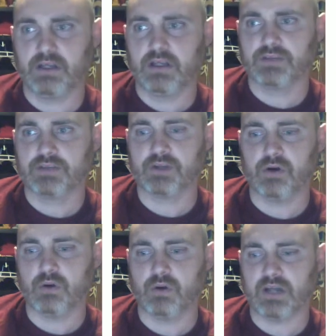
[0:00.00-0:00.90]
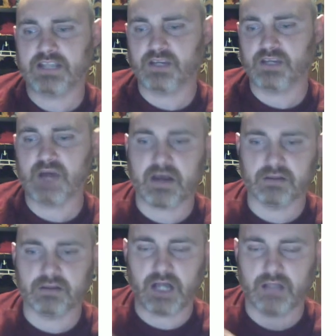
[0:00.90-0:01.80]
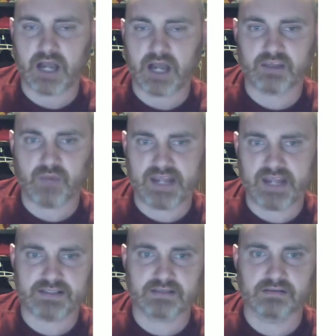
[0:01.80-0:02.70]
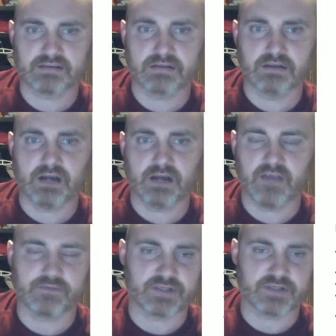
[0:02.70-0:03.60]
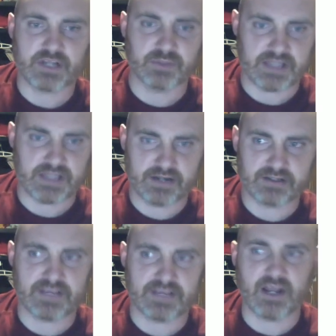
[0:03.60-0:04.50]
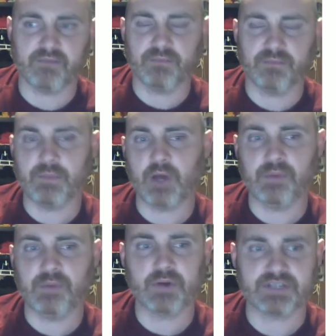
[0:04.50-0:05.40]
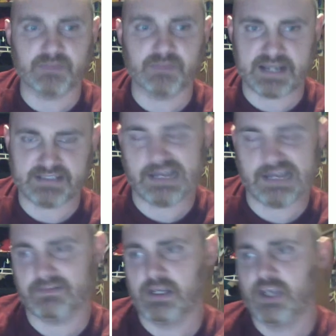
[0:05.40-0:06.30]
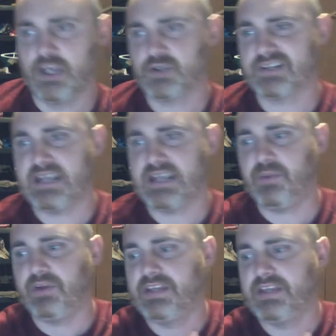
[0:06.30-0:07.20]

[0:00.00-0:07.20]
So I'll take your model, I'll lock the weights on the first couple layers, and then I'll post in my stuff. So an example is